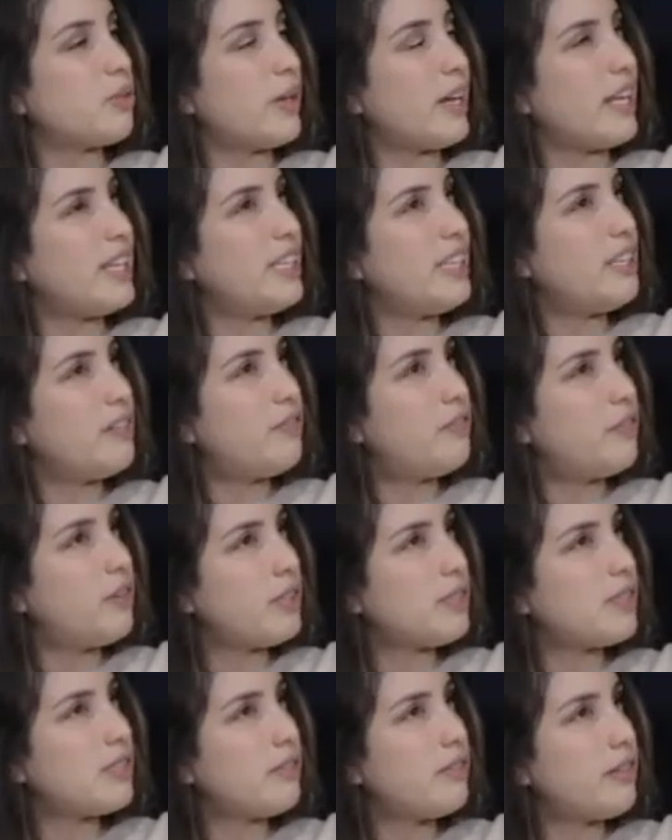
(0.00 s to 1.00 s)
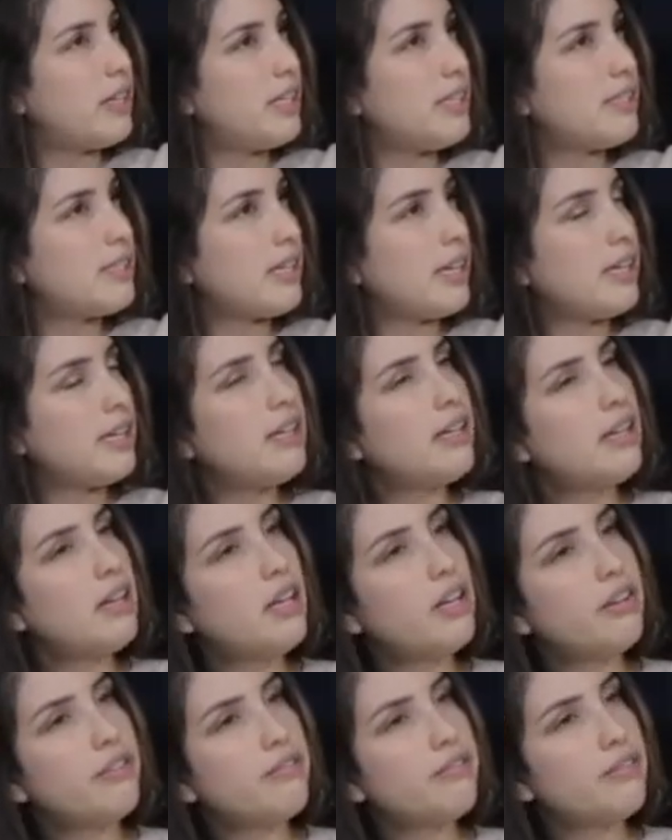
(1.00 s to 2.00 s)
When I did festivals, I did a
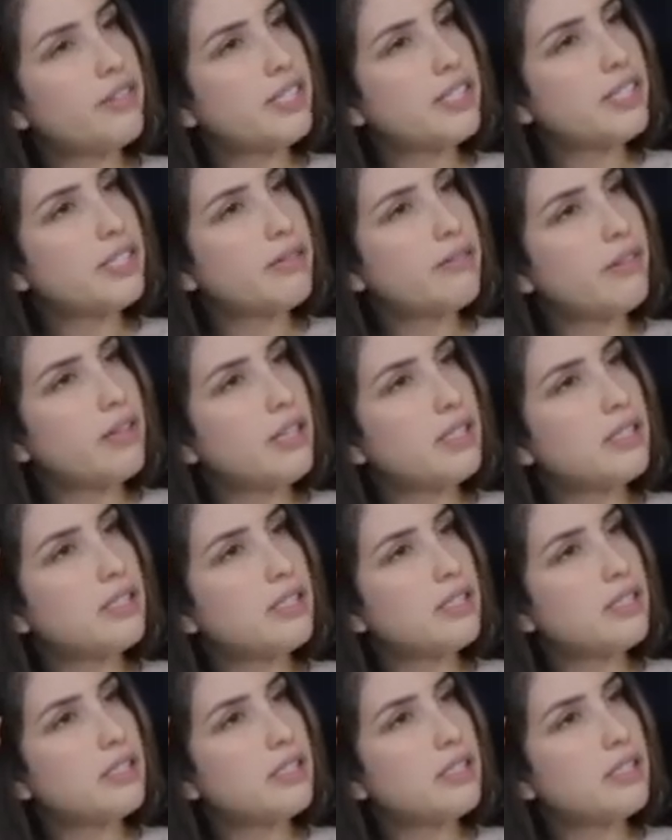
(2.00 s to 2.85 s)
lot of festivals